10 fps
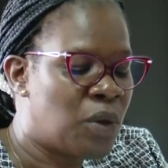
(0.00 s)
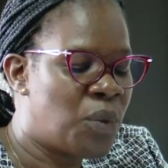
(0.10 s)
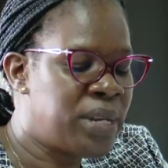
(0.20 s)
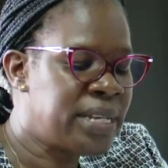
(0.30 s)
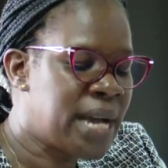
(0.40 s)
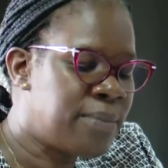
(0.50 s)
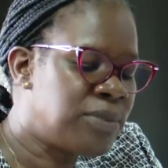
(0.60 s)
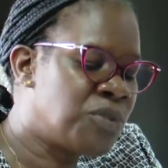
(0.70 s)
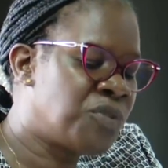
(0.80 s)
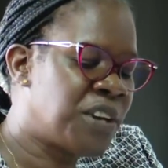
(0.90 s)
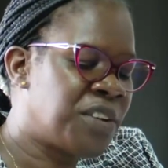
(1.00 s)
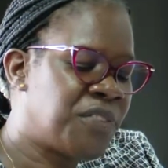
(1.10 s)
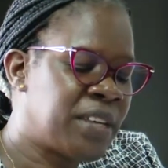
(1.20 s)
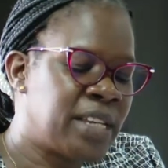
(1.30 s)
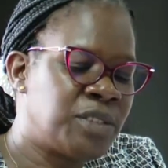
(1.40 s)
When it comes to
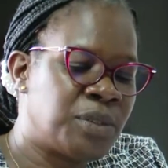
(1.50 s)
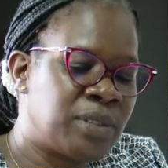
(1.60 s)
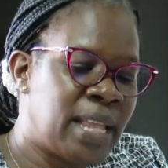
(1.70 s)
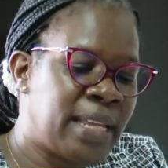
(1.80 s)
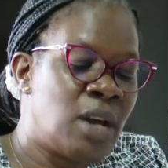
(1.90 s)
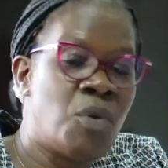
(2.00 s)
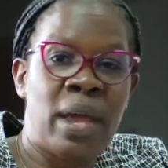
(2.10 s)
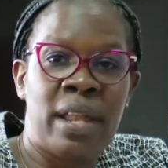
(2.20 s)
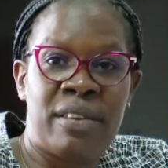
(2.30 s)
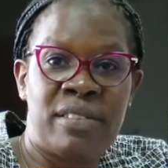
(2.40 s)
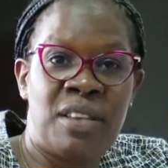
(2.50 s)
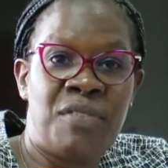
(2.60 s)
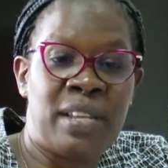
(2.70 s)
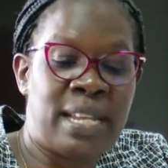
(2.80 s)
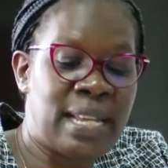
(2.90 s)
verifications, like now we are
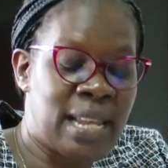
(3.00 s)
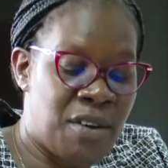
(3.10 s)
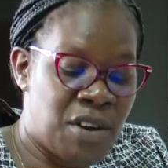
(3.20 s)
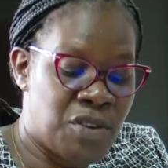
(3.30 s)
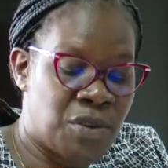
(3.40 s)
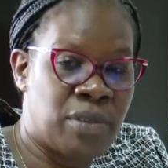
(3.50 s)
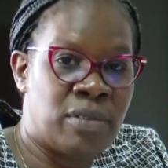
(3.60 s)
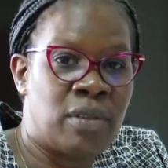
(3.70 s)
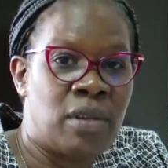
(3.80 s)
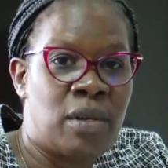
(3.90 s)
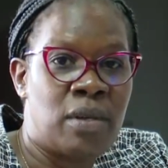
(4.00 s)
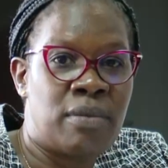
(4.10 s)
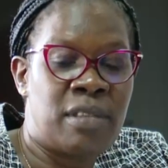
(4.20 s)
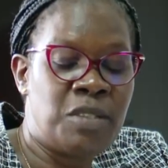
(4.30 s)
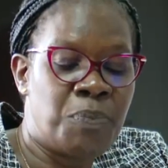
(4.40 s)
receiving declarations.
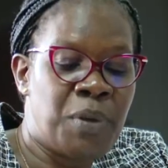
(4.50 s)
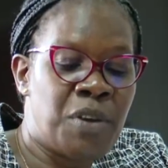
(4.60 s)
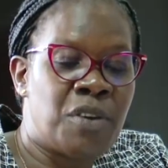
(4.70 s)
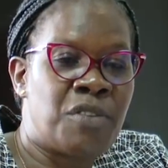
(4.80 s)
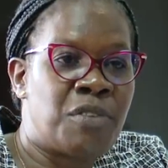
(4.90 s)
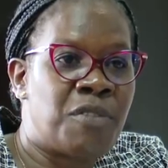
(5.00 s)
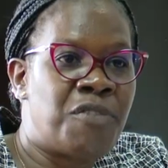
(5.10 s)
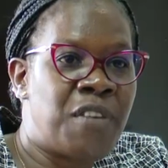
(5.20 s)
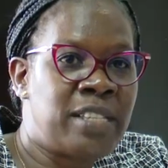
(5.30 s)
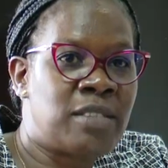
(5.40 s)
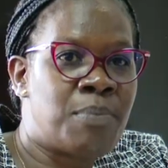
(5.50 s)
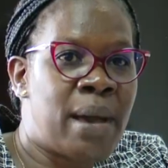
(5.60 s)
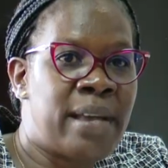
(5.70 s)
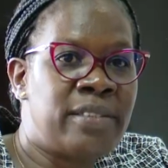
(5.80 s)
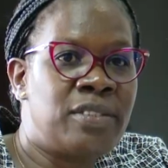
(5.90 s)
This period from 1st
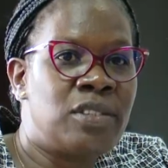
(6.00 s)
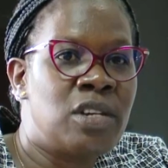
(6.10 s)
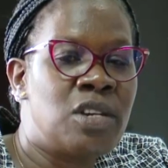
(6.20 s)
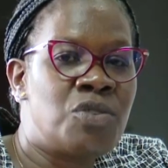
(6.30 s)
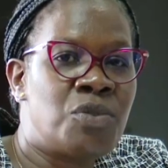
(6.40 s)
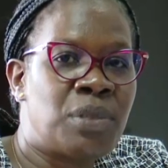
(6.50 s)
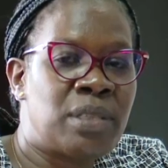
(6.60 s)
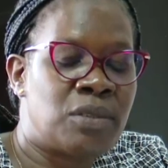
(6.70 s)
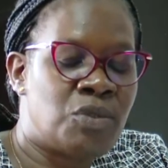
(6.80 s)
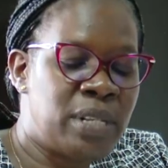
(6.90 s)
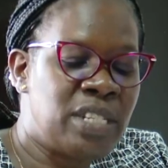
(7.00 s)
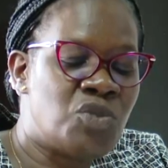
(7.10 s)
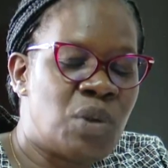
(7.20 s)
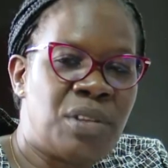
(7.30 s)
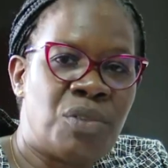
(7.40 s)
March to
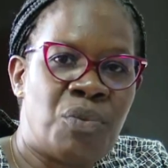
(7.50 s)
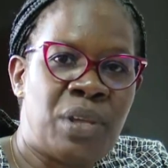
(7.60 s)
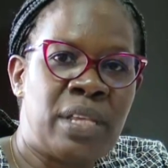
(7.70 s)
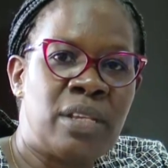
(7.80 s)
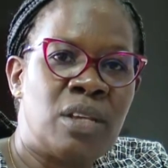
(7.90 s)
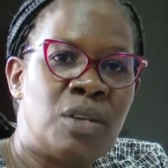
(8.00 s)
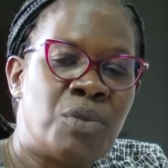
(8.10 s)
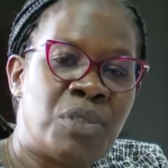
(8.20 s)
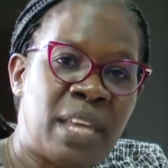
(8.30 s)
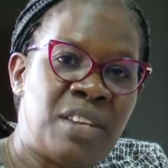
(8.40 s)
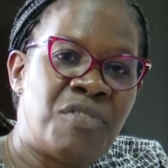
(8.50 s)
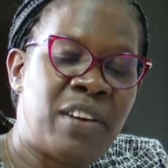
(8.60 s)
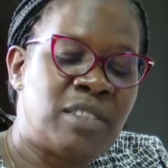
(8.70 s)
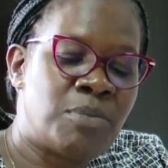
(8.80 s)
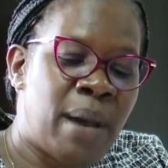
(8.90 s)
2023 to
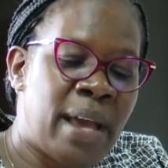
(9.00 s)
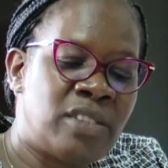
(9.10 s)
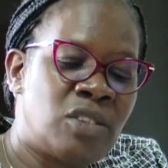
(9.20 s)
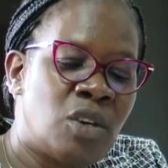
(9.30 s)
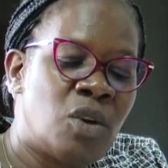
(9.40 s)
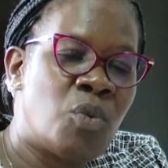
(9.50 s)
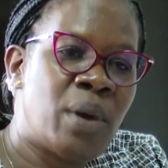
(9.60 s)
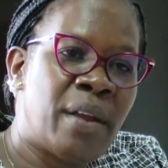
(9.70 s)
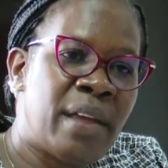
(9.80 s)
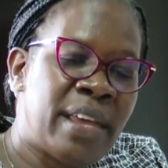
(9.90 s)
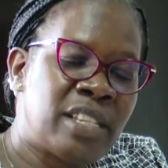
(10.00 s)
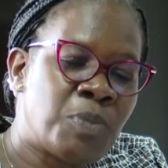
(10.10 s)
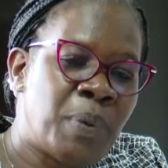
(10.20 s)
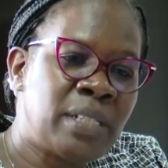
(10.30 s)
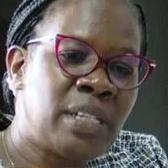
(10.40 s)
31st March, we're
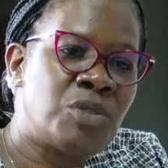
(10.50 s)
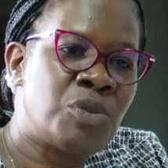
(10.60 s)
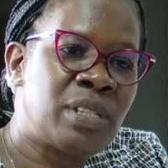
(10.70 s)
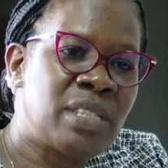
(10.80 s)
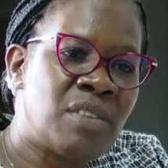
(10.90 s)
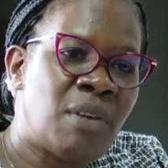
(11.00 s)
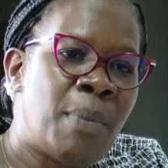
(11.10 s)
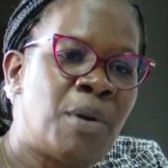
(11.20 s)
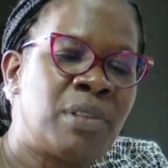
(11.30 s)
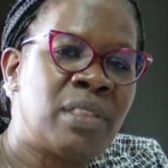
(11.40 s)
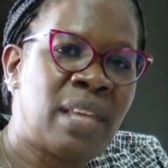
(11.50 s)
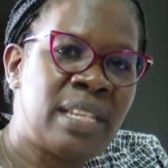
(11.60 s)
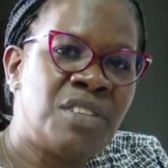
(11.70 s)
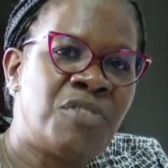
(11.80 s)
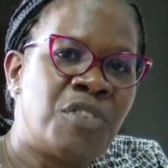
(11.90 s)
expected to receive about
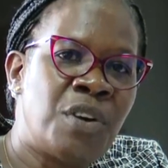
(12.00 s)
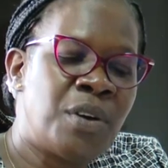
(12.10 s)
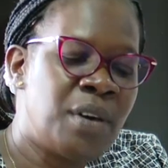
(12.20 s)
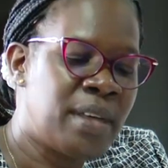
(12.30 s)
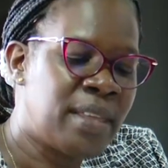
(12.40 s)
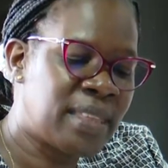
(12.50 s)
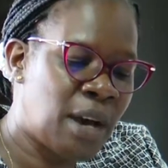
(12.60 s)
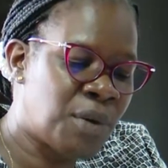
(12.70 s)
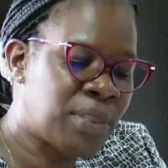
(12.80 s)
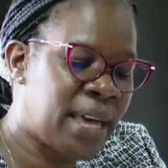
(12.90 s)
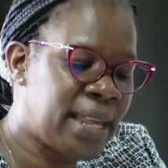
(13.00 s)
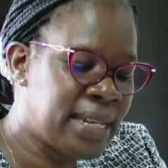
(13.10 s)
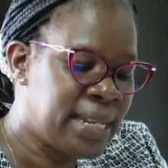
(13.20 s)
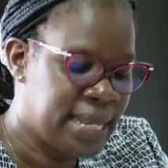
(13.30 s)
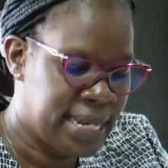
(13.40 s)

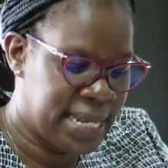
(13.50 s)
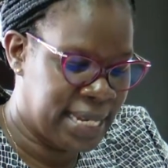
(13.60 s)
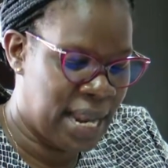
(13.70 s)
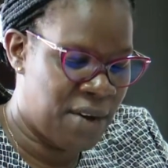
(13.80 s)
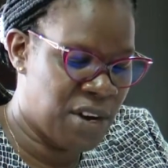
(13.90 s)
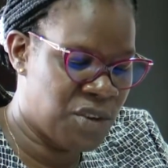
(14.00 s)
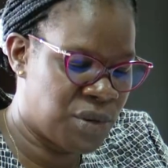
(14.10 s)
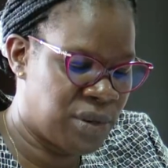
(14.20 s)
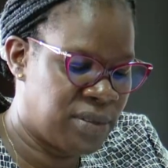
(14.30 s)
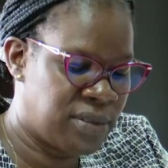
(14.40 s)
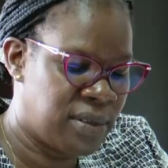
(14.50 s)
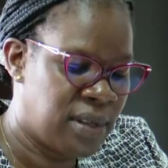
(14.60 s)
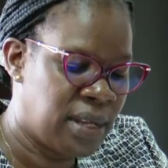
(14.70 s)
34,000 declarations.